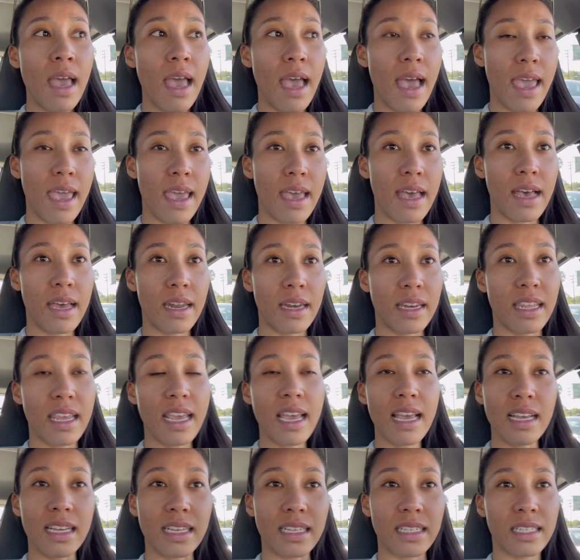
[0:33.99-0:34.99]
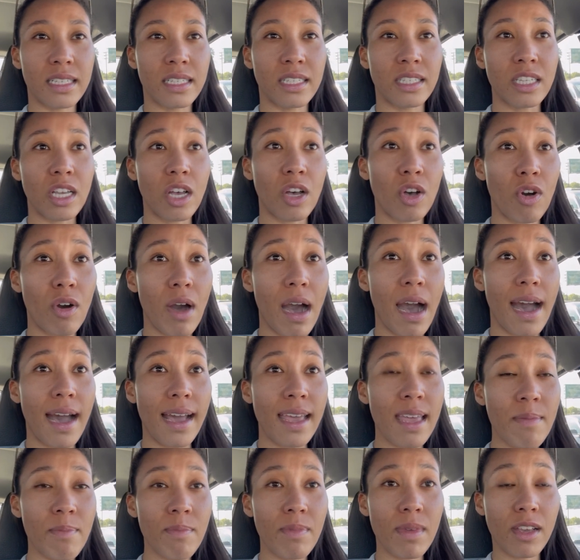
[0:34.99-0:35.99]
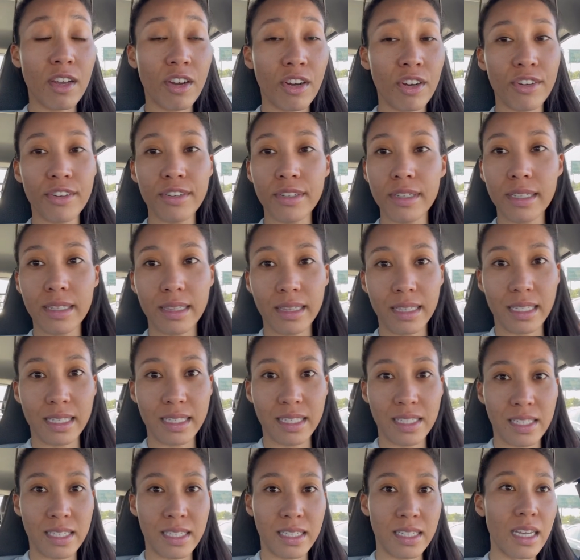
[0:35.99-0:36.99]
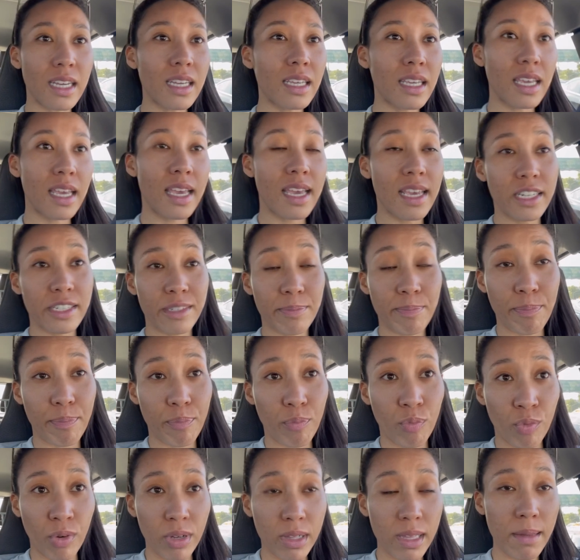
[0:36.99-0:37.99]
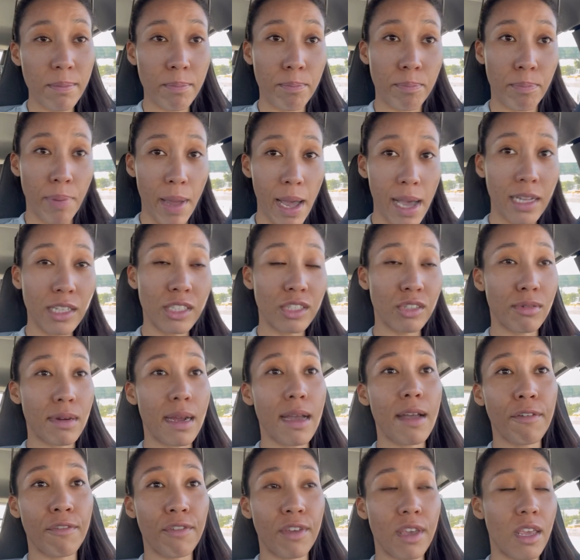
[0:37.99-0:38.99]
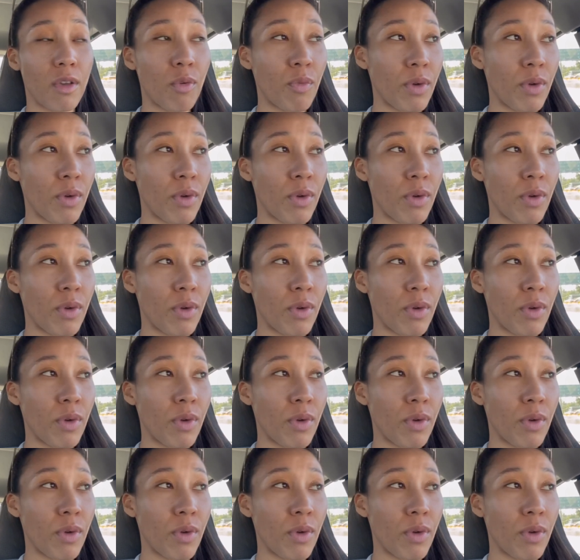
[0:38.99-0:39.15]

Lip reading: And yes, so I am currently stuck in really bad traffic.